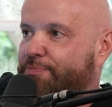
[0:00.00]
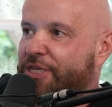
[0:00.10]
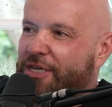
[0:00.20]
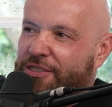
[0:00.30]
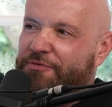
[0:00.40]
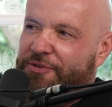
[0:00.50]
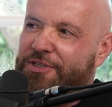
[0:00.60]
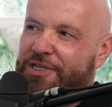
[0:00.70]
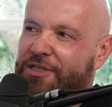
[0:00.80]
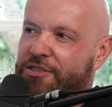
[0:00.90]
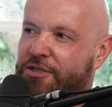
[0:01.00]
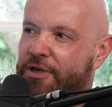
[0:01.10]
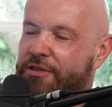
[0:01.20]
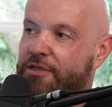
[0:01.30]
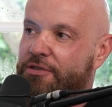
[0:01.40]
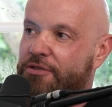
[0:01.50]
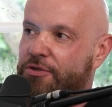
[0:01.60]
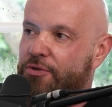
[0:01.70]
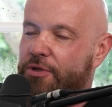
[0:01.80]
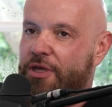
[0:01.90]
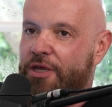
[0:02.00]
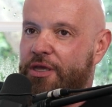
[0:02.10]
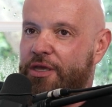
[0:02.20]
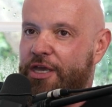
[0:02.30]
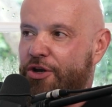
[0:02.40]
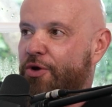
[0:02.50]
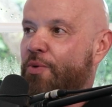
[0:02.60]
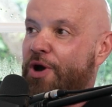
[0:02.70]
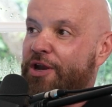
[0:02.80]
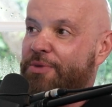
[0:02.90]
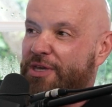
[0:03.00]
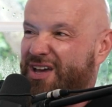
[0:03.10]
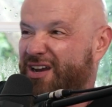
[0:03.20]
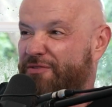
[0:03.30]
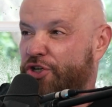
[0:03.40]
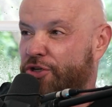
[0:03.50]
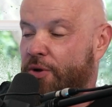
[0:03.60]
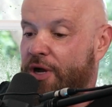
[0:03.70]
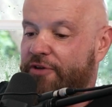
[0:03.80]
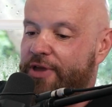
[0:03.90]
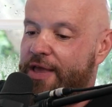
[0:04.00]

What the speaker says: because it feels like it's the right thing to do, and you don't want to be kind of a show off.